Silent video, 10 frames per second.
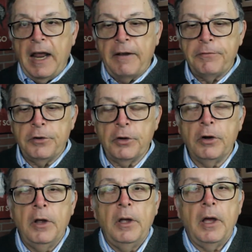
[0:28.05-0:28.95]

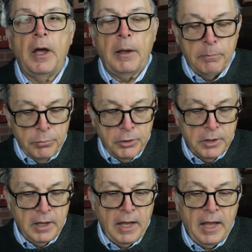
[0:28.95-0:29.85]
after
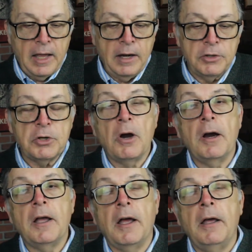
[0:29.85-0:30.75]
Book and
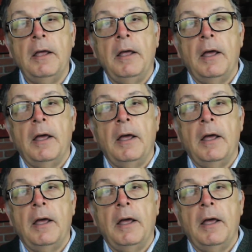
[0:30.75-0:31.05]
Tarka